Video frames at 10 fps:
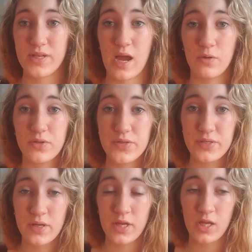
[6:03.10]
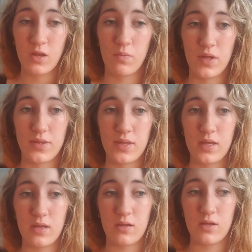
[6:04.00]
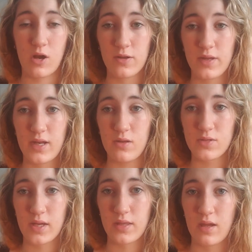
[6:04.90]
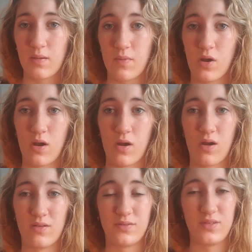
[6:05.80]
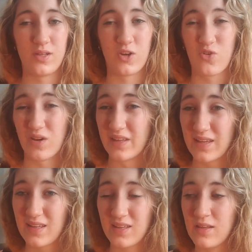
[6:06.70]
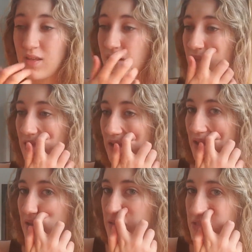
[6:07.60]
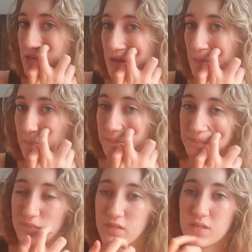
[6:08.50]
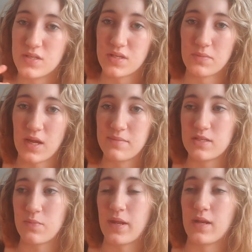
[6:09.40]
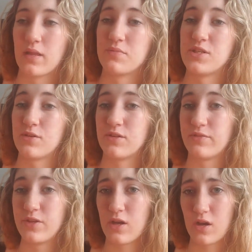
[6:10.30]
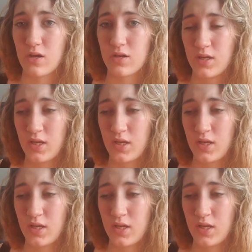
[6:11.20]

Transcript: towels but the yarn that I use on them are acrylic and um, sometimes depending on the material of the yarn